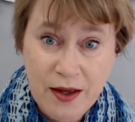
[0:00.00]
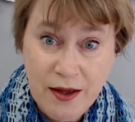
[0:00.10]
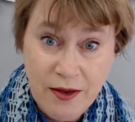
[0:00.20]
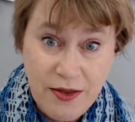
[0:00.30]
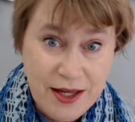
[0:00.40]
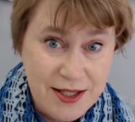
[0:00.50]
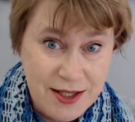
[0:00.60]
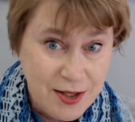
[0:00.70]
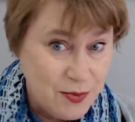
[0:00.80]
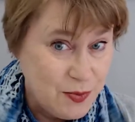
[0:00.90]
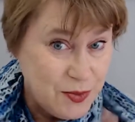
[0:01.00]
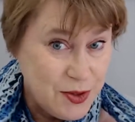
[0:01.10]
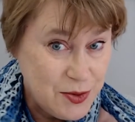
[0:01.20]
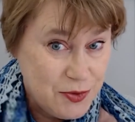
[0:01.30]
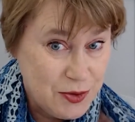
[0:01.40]
this
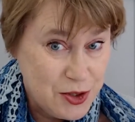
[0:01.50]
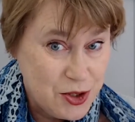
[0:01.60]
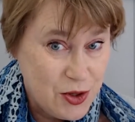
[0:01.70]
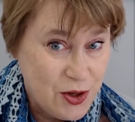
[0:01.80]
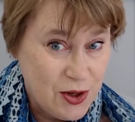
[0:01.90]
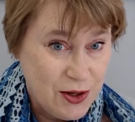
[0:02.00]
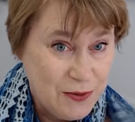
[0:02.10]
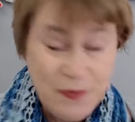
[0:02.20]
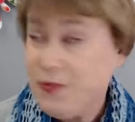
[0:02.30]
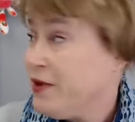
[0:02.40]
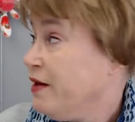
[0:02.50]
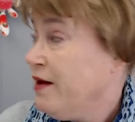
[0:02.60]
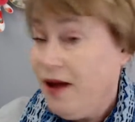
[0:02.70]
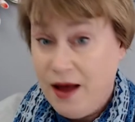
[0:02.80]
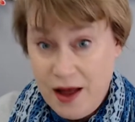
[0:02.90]
beautiful shawl
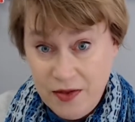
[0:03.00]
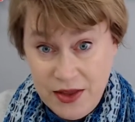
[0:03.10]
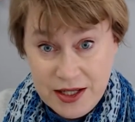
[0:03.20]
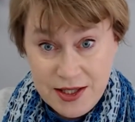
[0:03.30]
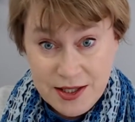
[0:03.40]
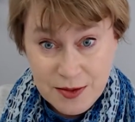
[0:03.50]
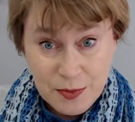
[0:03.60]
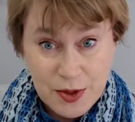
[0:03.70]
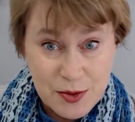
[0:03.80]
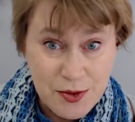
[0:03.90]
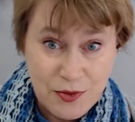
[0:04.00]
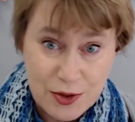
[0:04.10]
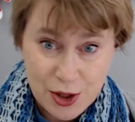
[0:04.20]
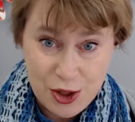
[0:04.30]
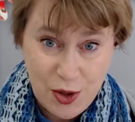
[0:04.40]
and this beautiful
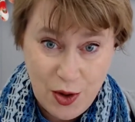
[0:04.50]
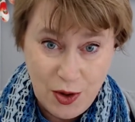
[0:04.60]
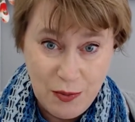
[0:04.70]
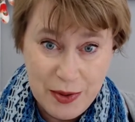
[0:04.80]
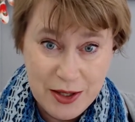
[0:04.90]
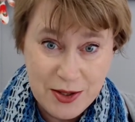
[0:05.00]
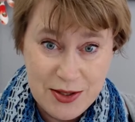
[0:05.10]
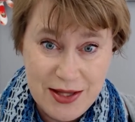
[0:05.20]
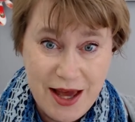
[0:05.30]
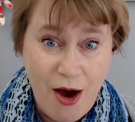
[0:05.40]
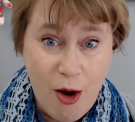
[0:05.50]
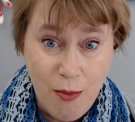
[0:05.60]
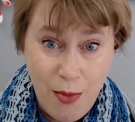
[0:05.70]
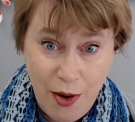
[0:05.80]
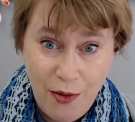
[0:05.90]
shawl, because they are
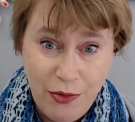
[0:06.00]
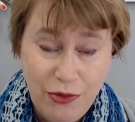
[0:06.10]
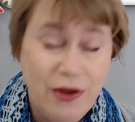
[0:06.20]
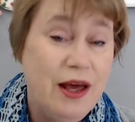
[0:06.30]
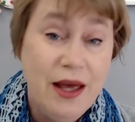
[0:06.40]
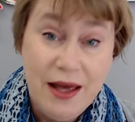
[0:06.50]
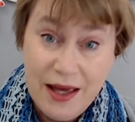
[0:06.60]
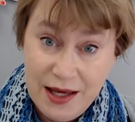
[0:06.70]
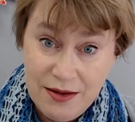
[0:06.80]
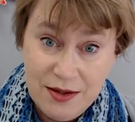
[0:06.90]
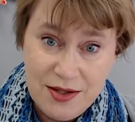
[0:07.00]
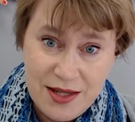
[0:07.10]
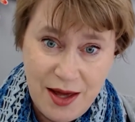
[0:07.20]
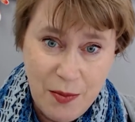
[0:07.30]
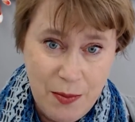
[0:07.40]
both in the
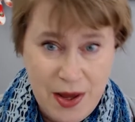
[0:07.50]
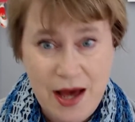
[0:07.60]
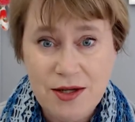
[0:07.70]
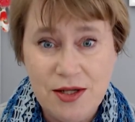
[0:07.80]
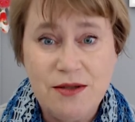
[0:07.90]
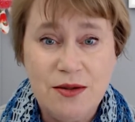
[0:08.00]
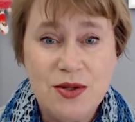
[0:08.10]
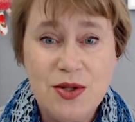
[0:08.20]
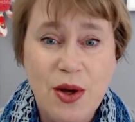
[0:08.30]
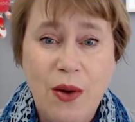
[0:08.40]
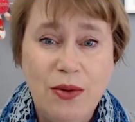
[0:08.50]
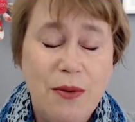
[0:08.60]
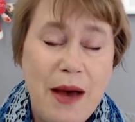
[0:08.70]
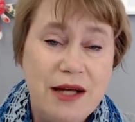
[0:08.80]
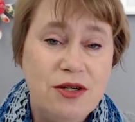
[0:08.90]
same pattern. So the
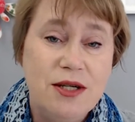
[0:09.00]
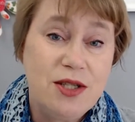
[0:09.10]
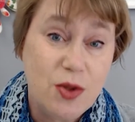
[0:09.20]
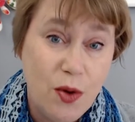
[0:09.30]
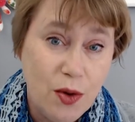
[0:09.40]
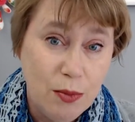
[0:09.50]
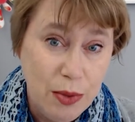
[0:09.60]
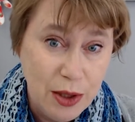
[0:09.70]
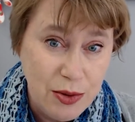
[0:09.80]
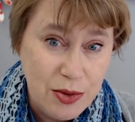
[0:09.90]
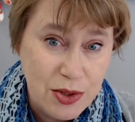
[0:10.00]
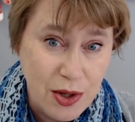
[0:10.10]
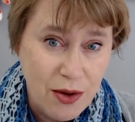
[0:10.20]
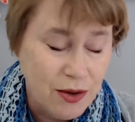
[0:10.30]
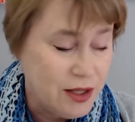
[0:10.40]
pattern is called Blue
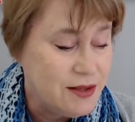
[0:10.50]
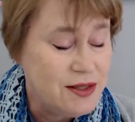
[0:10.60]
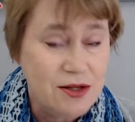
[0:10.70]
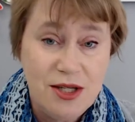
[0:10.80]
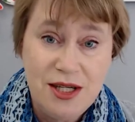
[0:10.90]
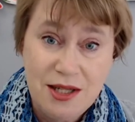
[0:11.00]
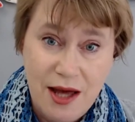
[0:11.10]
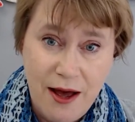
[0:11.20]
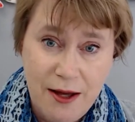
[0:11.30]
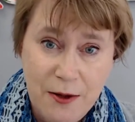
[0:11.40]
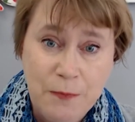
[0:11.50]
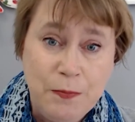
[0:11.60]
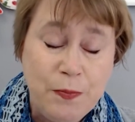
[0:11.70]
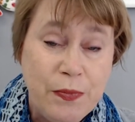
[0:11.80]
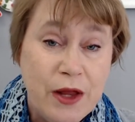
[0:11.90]
Song. It's a design
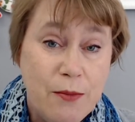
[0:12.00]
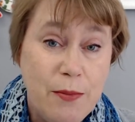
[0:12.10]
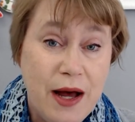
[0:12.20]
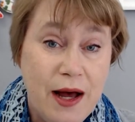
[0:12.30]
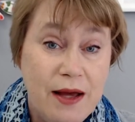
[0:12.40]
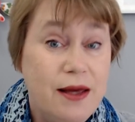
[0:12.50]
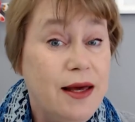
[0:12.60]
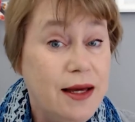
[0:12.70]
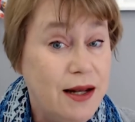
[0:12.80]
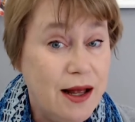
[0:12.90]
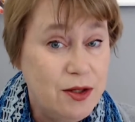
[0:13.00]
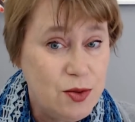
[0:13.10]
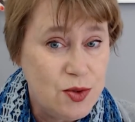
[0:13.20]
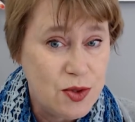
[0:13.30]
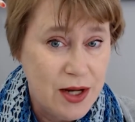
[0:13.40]
by
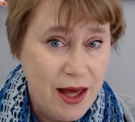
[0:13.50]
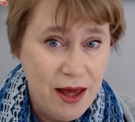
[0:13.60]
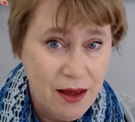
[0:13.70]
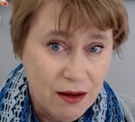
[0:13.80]
EclatDuSoleil,